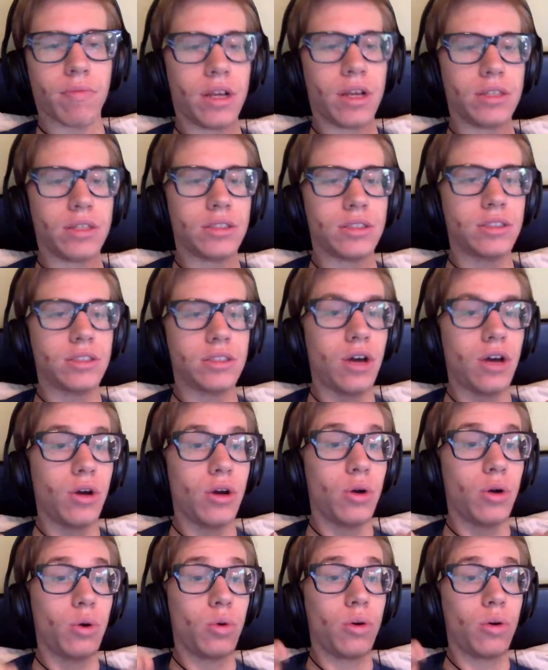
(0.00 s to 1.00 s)

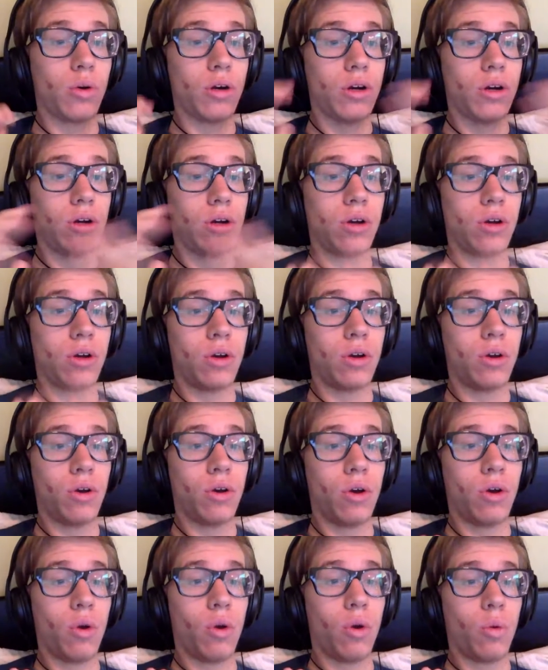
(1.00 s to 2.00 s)
So
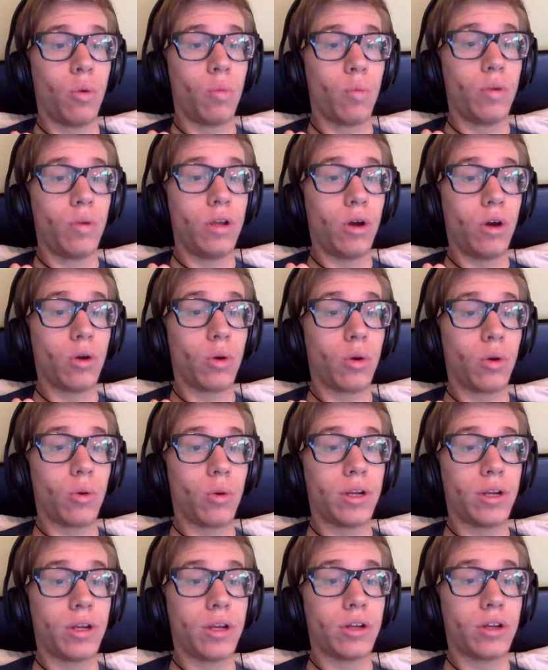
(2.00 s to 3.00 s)
we are
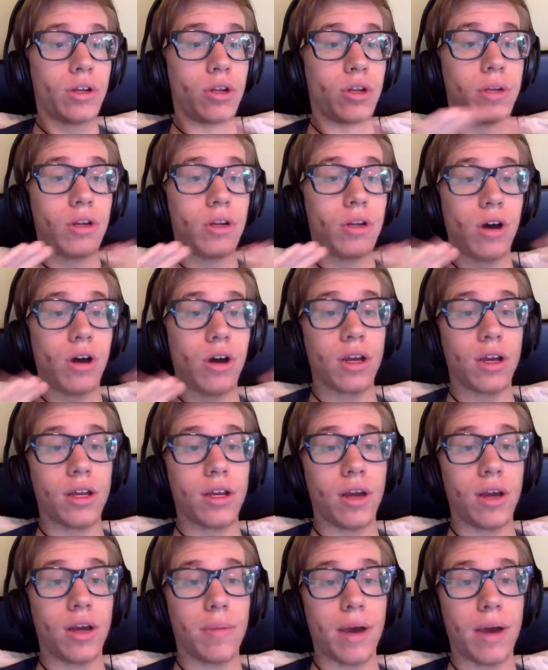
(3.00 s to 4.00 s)
going to be
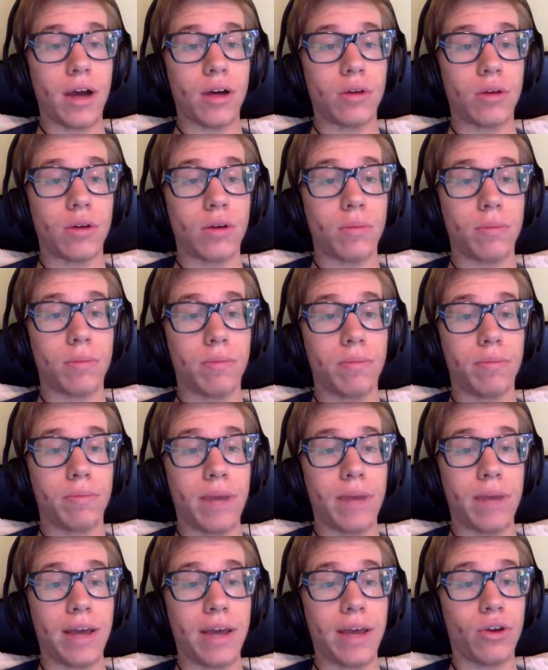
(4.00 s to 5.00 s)
talking about
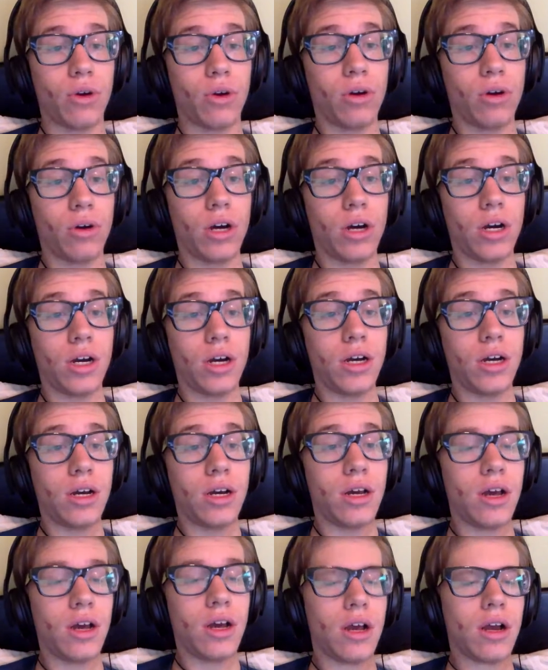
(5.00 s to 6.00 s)
Pandora,